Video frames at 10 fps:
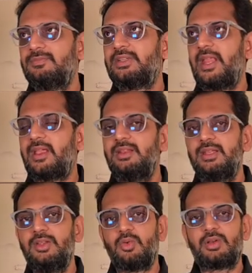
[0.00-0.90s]
taken
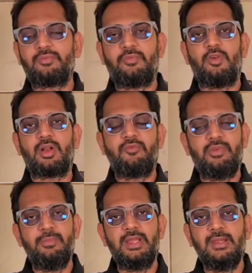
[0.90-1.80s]
in note for
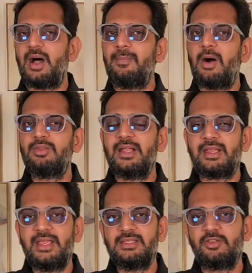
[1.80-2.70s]
women above
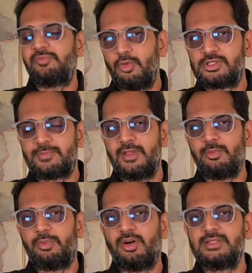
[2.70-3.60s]
that age of
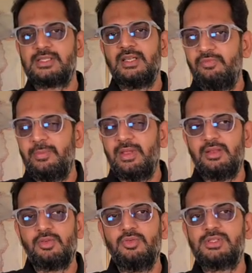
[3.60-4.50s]
post-menopause,
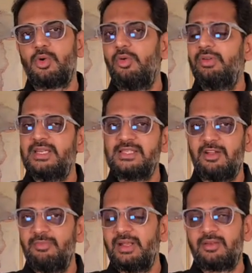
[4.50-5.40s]
women whose ovaries
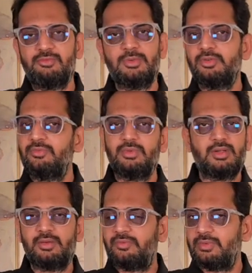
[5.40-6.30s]
have been
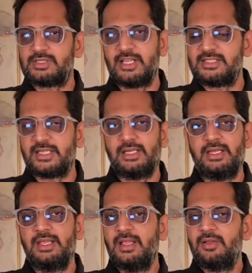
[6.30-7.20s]
removed
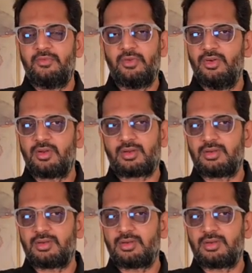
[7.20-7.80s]
surgically for